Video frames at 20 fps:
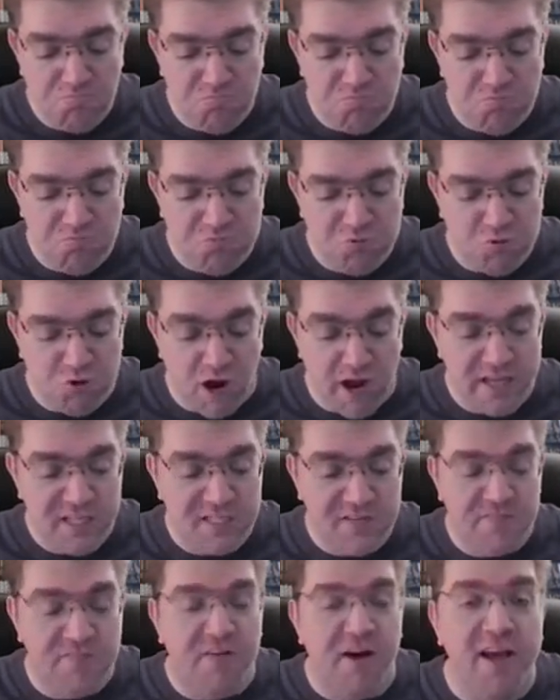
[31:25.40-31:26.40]
tries
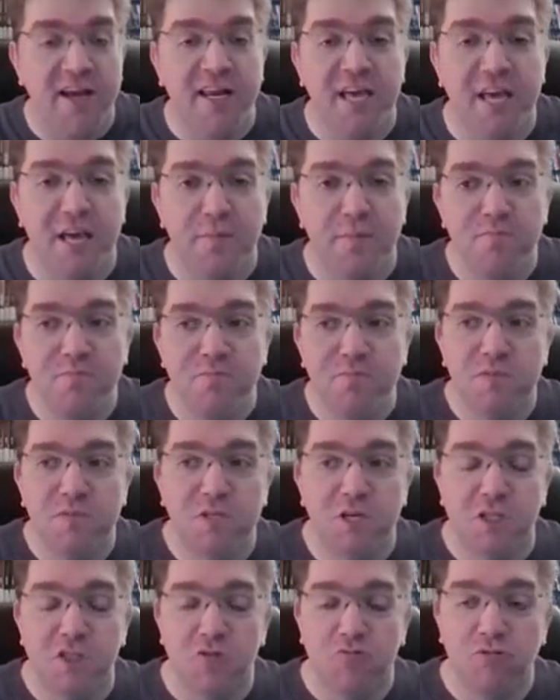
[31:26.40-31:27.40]
to fight him,
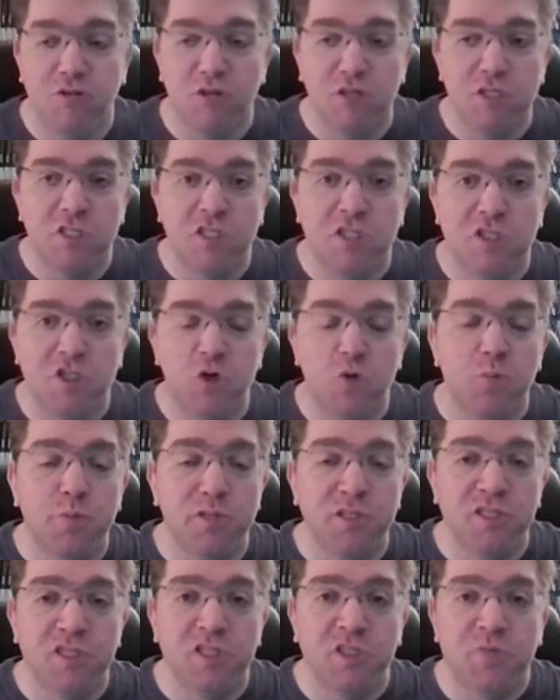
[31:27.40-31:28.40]
does a really
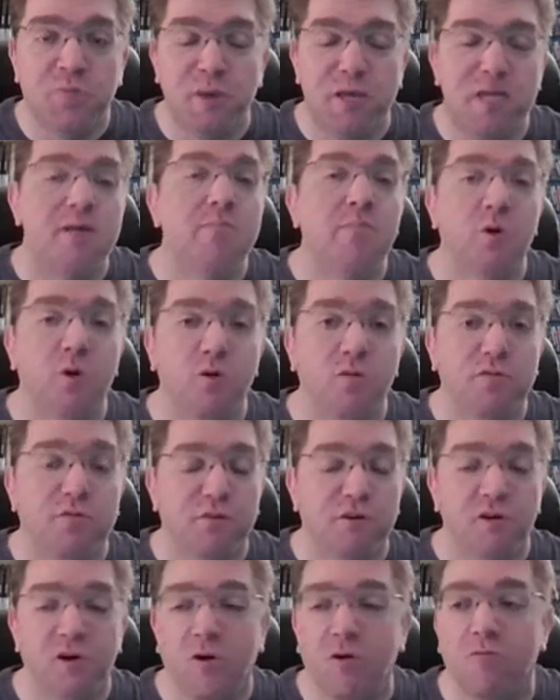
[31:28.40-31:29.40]
stupid spin move
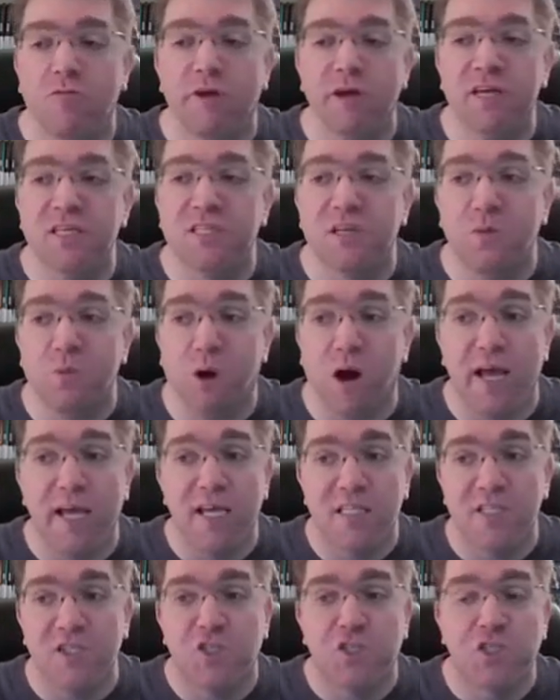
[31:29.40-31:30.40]
for no reason. Why he
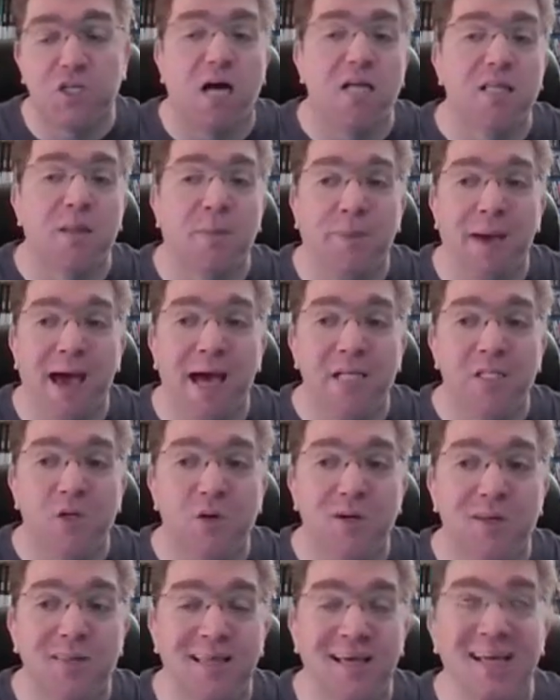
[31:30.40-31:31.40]
isn't shot in the back
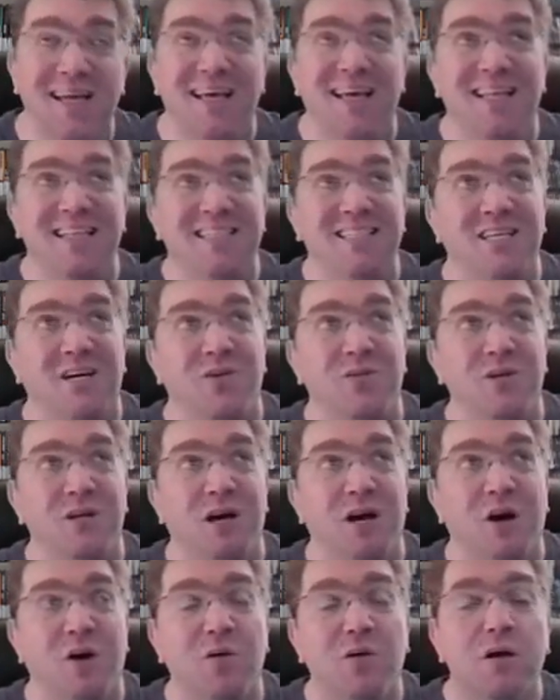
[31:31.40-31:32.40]
during that, I don't
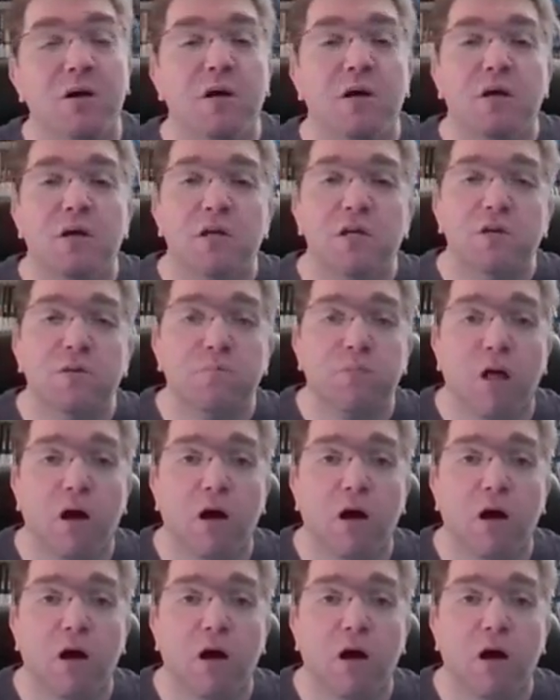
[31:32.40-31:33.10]
know. Plot